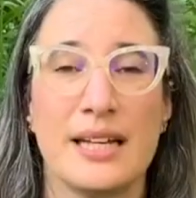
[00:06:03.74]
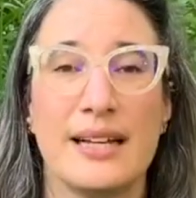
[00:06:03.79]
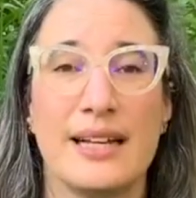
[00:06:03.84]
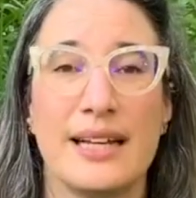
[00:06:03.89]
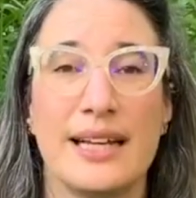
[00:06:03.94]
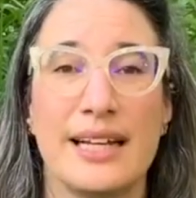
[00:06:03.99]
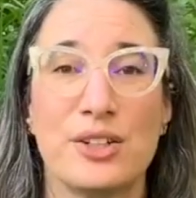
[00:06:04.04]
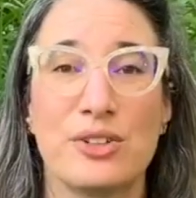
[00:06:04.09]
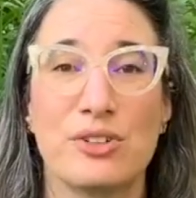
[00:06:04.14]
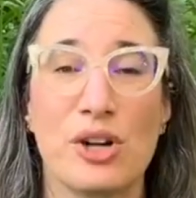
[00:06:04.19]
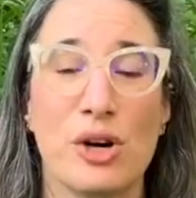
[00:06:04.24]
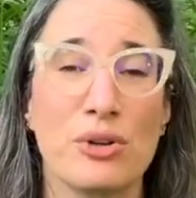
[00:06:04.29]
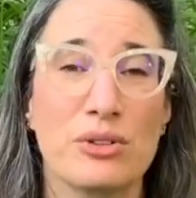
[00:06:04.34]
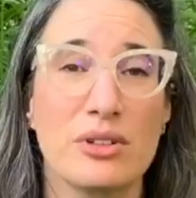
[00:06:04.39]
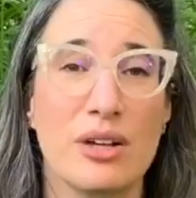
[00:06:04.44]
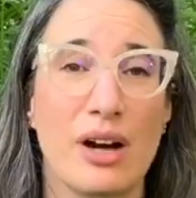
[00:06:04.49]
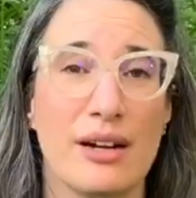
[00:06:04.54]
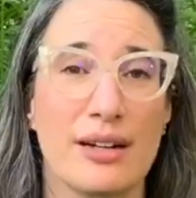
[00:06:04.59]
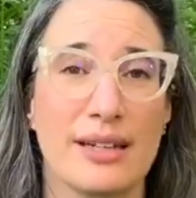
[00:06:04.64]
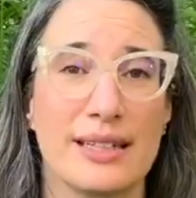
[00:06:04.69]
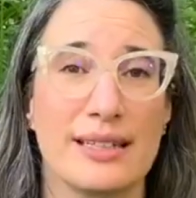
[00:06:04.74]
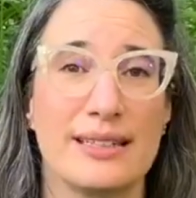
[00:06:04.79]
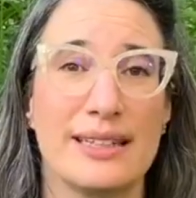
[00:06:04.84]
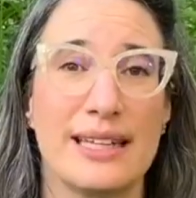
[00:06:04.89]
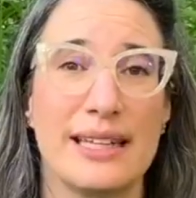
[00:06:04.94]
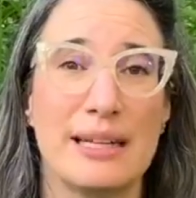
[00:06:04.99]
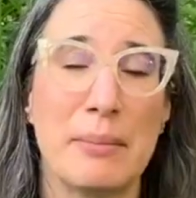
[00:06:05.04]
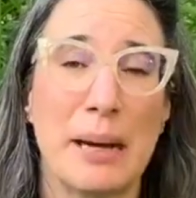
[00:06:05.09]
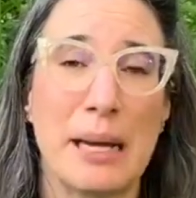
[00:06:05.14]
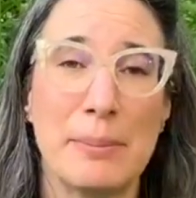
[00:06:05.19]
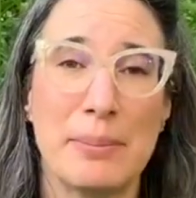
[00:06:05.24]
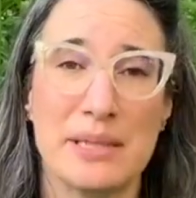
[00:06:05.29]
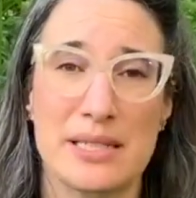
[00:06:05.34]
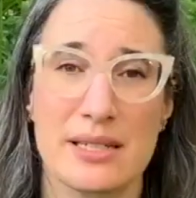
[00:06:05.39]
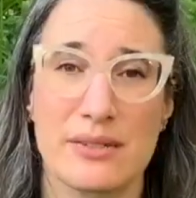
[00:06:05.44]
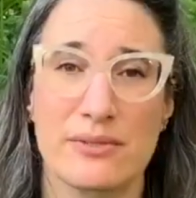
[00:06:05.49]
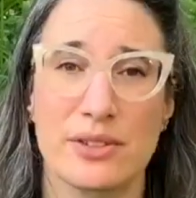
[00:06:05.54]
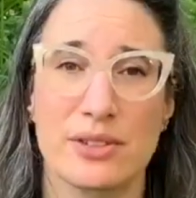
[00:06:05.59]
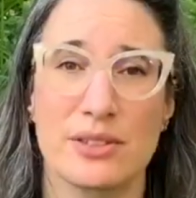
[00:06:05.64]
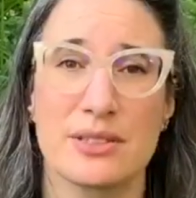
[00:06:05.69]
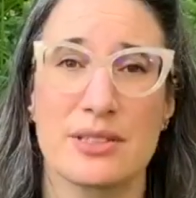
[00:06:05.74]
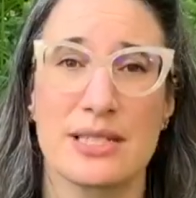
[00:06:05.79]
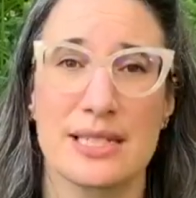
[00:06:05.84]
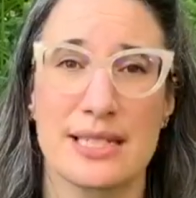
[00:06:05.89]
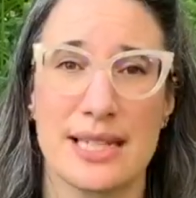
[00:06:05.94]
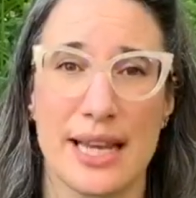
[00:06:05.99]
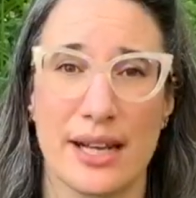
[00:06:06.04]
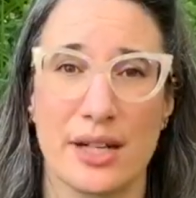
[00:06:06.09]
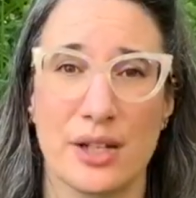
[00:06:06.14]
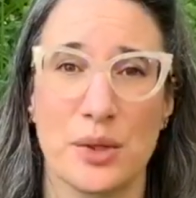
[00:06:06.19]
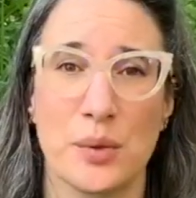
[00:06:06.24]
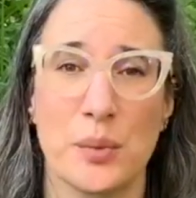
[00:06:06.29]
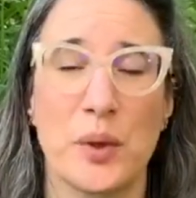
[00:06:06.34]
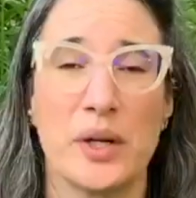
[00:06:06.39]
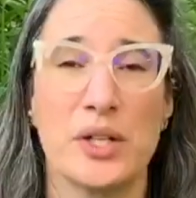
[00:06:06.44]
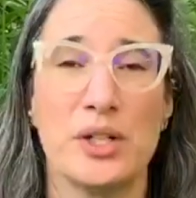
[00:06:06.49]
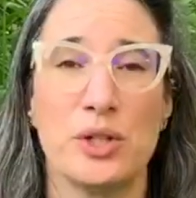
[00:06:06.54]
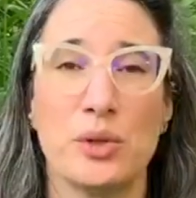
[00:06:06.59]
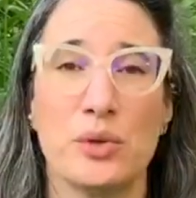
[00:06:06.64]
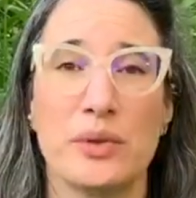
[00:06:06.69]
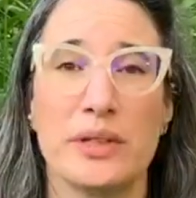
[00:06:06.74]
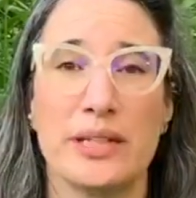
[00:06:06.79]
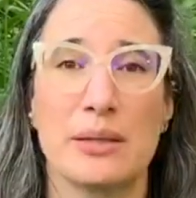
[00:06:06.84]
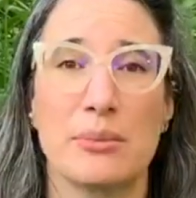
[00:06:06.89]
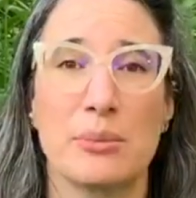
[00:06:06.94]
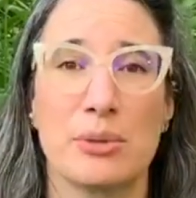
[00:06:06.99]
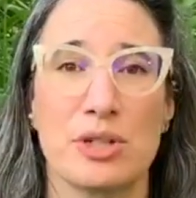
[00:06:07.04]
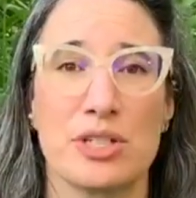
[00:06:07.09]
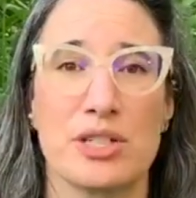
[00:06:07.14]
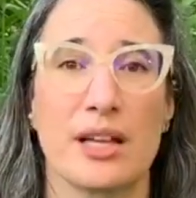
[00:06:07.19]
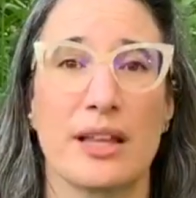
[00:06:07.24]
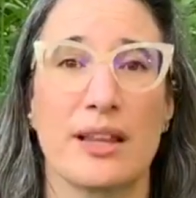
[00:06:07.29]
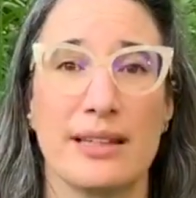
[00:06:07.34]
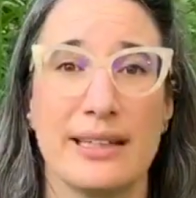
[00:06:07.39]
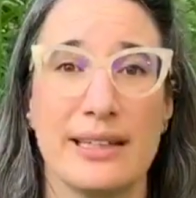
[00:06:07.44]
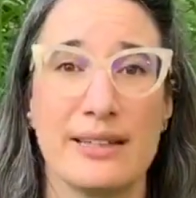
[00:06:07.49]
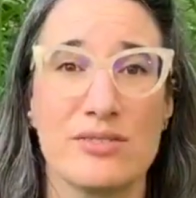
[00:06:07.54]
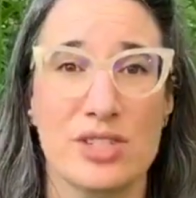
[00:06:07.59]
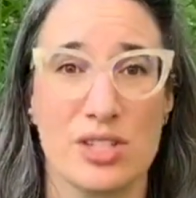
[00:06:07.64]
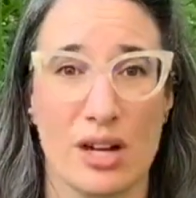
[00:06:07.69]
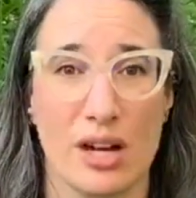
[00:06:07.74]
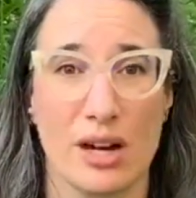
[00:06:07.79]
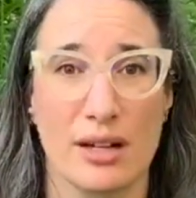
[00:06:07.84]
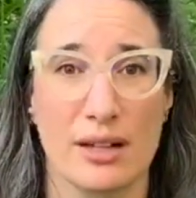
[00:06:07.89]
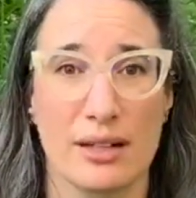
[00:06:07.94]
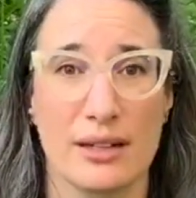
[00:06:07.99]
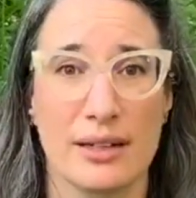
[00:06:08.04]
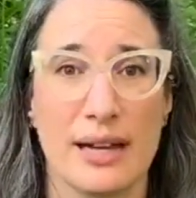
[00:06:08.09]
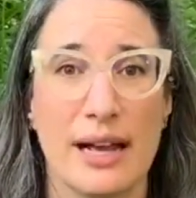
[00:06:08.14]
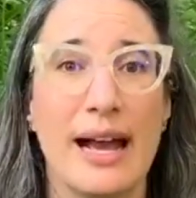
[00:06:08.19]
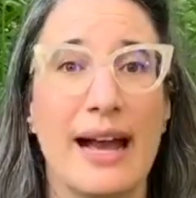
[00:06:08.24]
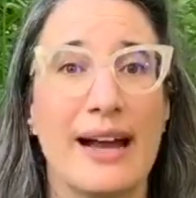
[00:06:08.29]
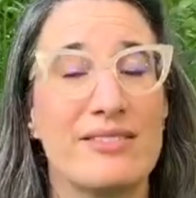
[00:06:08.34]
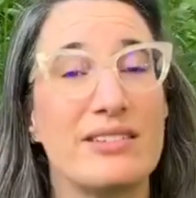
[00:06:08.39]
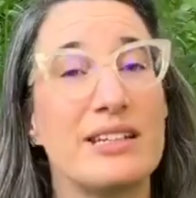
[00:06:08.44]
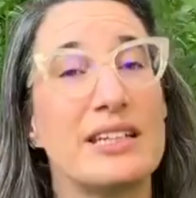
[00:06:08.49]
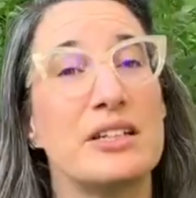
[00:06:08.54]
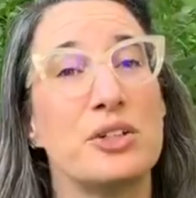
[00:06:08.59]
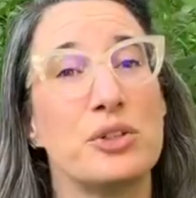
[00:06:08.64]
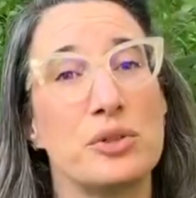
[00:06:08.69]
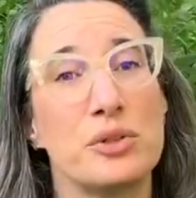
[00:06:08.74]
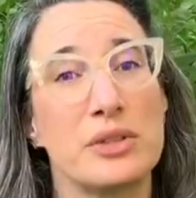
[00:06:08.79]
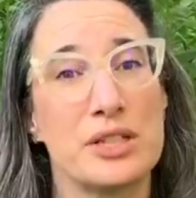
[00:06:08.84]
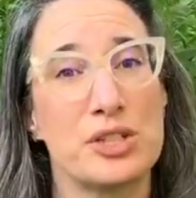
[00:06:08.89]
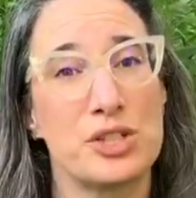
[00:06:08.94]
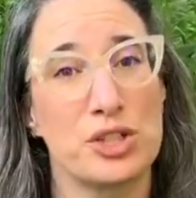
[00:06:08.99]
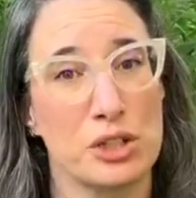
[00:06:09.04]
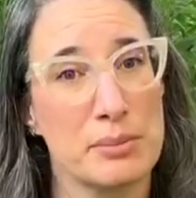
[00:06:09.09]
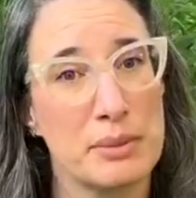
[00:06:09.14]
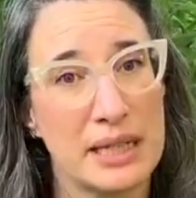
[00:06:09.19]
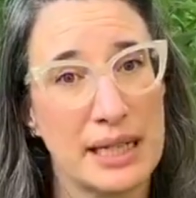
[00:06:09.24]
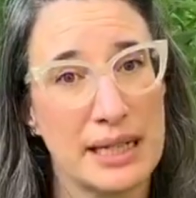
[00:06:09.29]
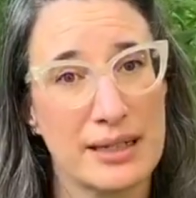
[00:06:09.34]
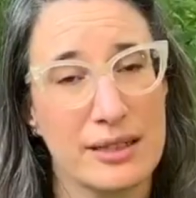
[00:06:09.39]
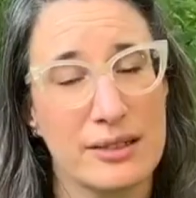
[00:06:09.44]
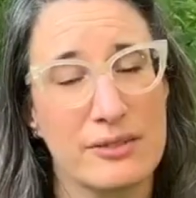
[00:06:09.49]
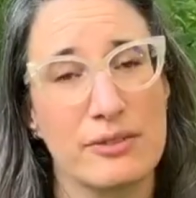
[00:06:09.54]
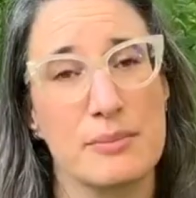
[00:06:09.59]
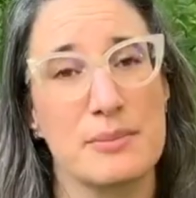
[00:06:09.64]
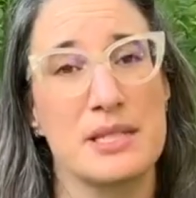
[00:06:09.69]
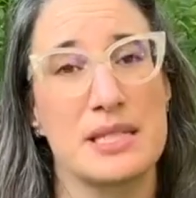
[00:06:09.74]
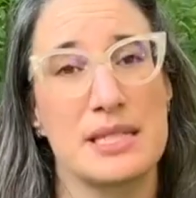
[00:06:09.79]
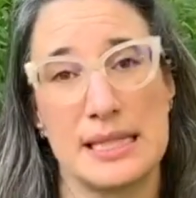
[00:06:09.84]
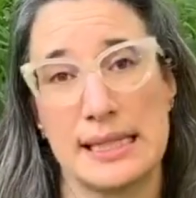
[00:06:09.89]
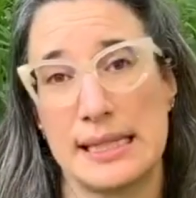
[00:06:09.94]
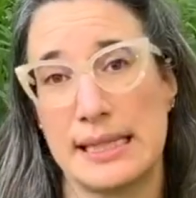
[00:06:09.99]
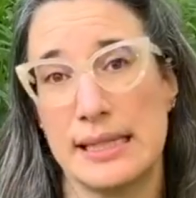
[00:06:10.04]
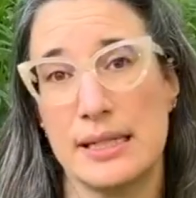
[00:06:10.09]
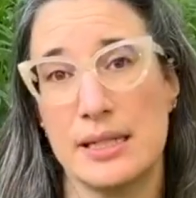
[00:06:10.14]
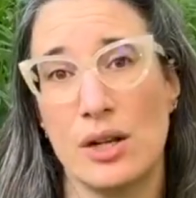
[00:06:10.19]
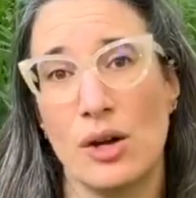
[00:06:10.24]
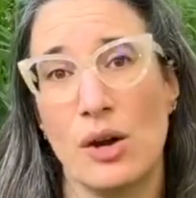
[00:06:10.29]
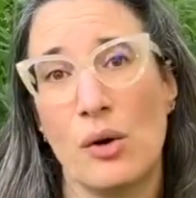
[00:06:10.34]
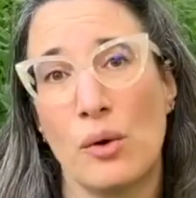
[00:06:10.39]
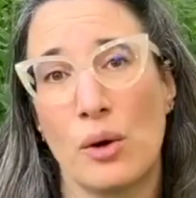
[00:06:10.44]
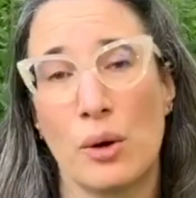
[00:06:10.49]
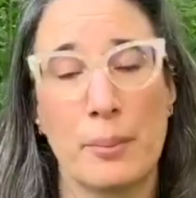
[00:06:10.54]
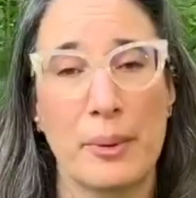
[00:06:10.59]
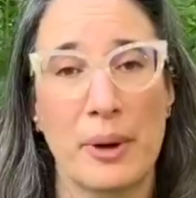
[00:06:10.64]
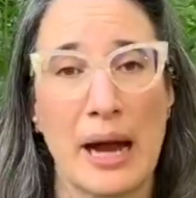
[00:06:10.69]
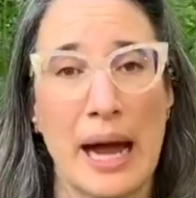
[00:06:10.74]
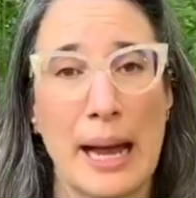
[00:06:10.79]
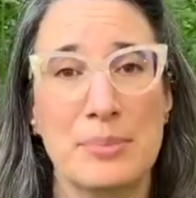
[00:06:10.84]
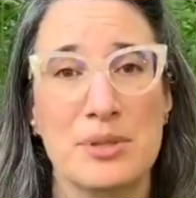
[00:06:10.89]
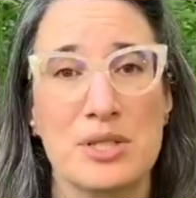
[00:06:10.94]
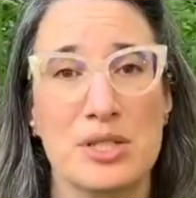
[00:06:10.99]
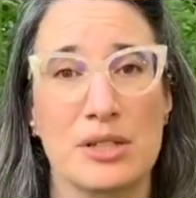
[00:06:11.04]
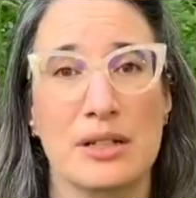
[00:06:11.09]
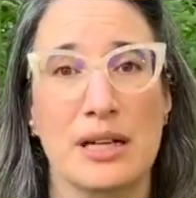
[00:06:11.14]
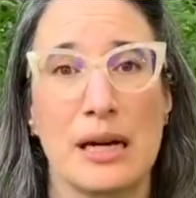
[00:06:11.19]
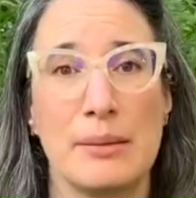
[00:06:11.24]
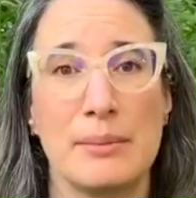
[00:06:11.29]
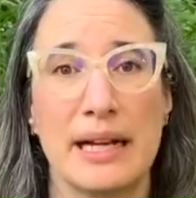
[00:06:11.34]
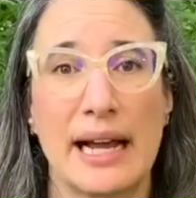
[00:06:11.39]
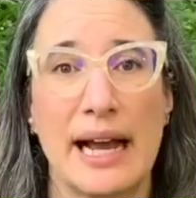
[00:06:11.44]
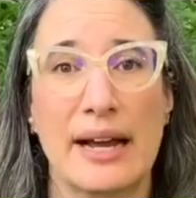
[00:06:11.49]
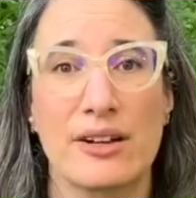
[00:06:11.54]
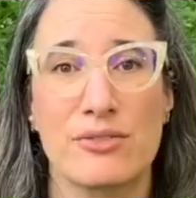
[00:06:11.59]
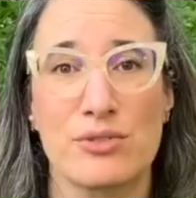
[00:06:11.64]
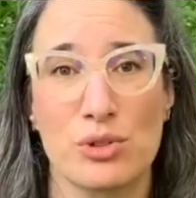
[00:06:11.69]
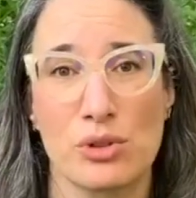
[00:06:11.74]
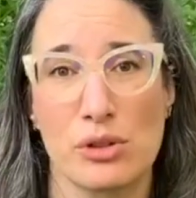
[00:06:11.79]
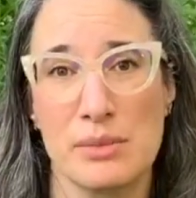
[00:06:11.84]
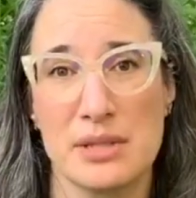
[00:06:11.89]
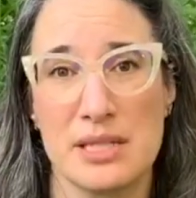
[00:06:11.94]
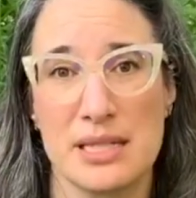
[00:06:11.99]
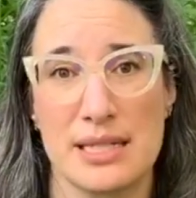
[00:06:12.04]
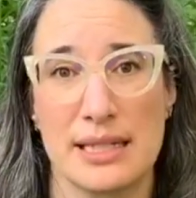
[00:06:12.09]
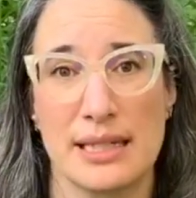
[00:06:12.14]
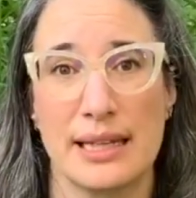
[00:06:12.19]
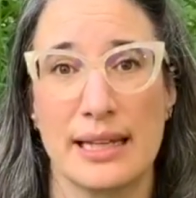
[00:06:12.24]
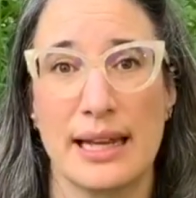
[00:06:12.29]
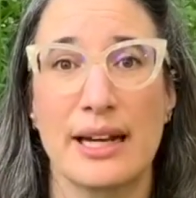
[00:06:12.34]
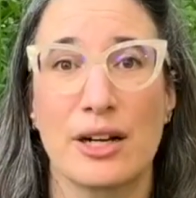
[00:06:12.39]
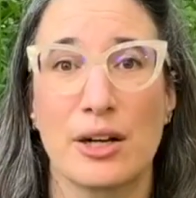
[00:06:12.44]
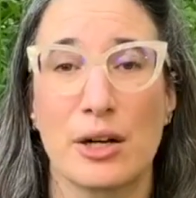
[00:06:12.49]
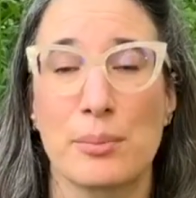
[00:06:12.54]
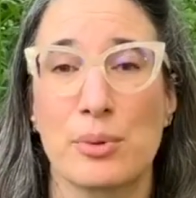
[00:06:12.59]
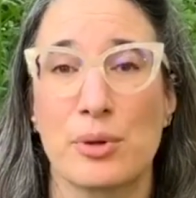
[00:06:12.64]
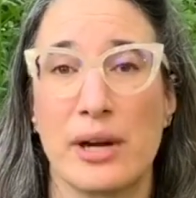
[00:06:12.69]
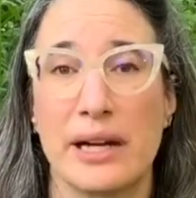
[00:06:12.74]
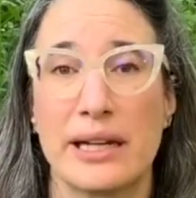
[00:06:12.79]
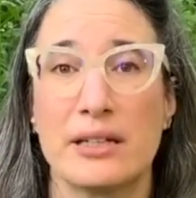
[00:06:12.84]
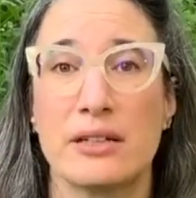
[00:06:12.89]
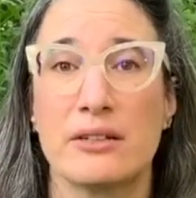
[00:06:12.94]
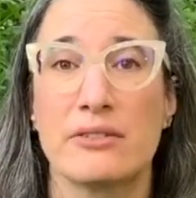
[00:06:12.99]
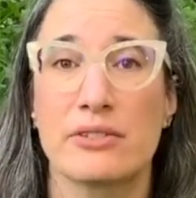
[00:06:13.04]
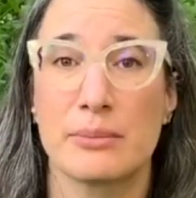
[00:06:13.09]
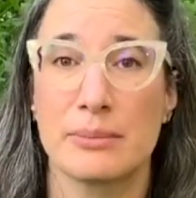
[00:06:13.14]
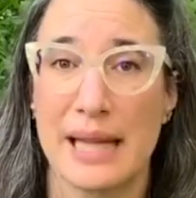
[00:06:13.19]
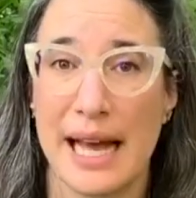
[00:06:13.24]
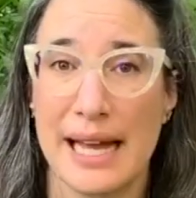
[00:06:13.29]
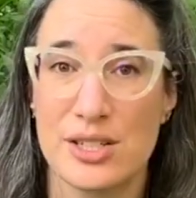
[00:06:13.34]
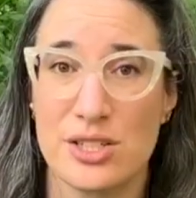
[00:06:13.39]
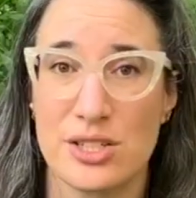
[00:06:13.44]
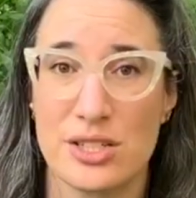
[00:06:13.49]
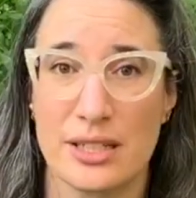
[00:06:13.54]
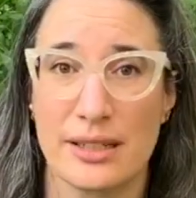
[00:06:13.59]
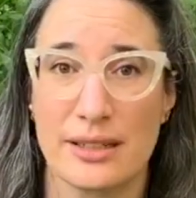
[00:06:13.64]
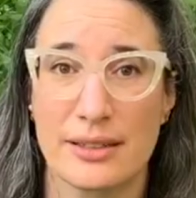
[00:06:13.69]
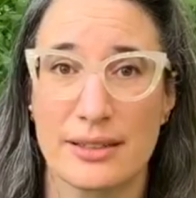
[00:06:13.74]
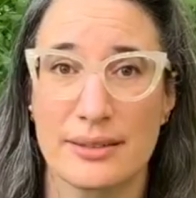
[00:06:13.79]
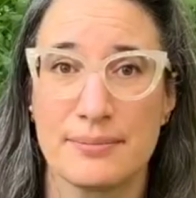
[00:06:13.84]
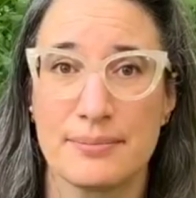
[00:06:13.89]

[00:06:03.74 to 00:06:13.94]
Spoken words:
In your own garden, it might be difficult to tell what newly emerging leaves are. Have they newly germinated from a seed, or perhaps they're coming out of dormancy and are perennial from last year?